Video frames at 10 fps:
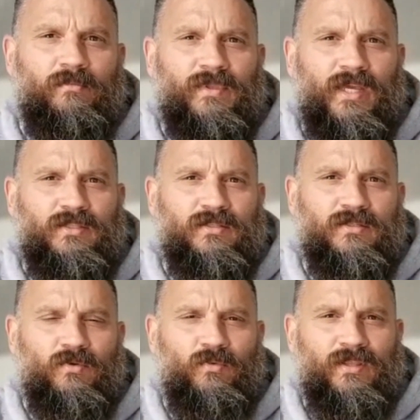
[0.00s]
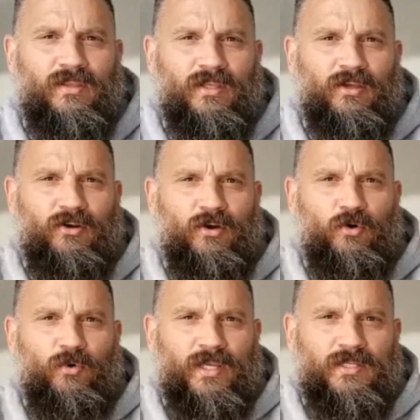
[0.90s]
that's one thing that I
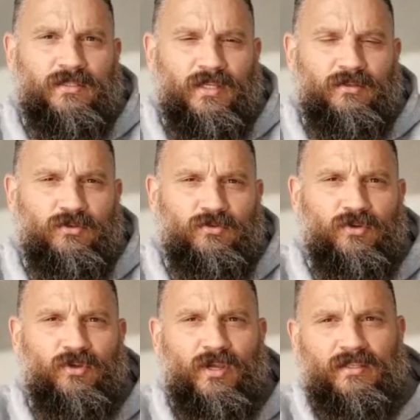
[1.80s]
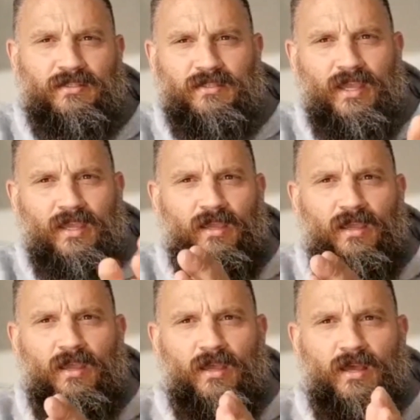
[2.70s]
always tend to do and stay
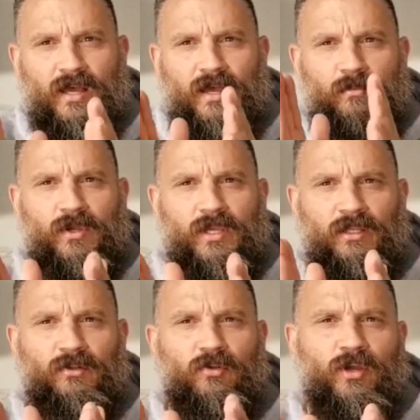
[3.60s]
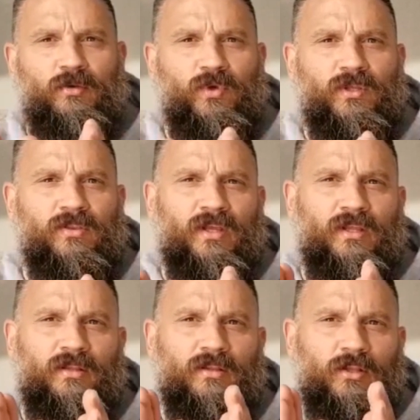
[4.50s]
in line with.
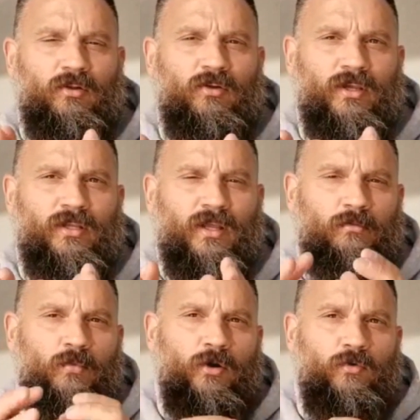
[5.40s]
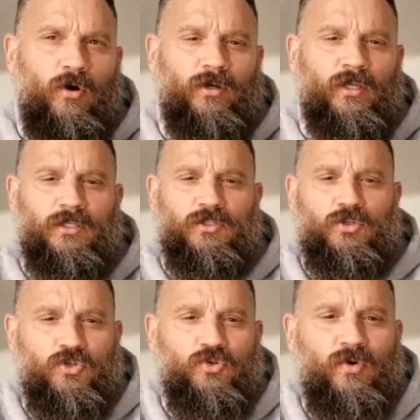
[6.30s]
And the line and my rock is
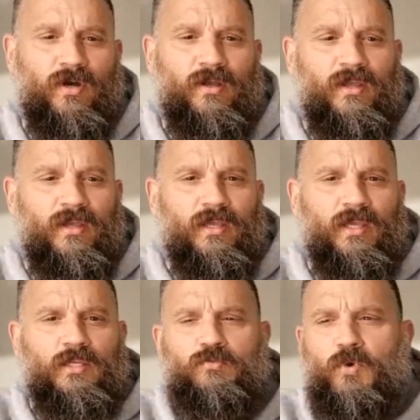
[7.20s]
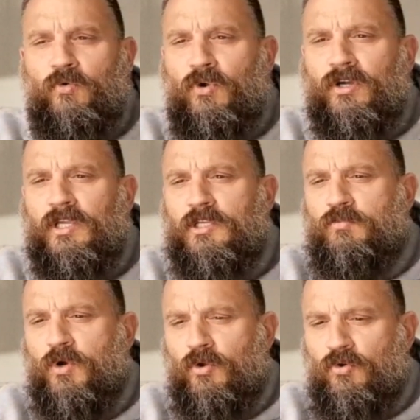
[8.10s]
Yeshua. He's my rock, He's
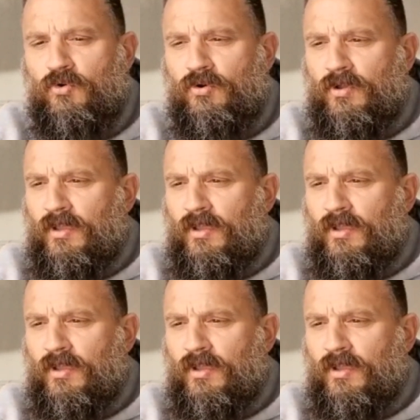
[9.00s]
my all,